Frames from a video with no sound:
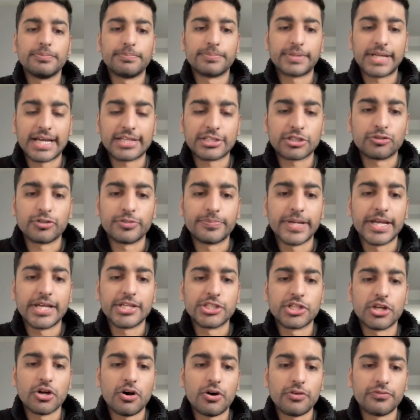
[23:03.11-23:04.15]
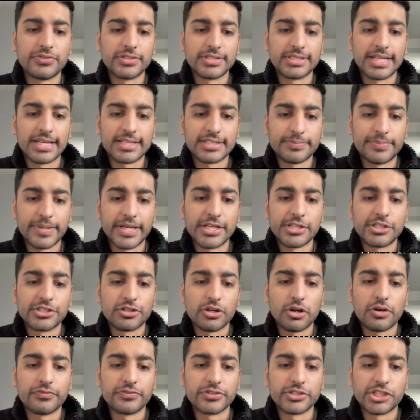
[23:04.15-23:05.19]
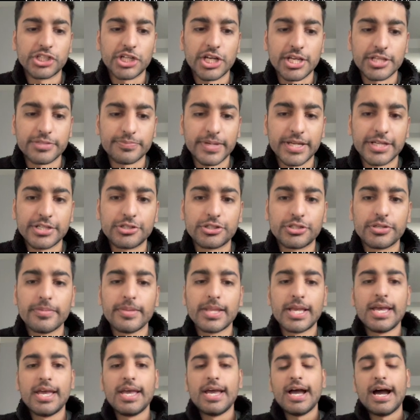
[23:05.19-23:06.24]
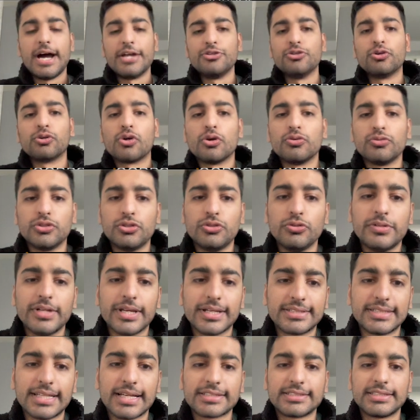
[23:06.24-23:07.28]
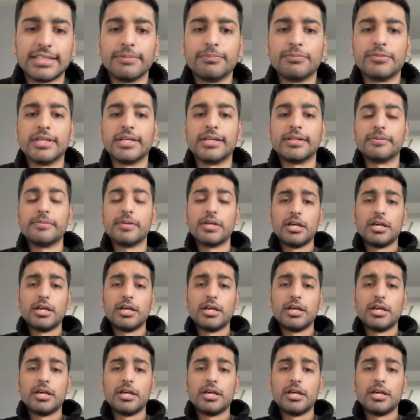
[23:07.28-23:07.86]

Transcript: category page, the office desk page, the office chairs page, and you're going to do the exact same thing.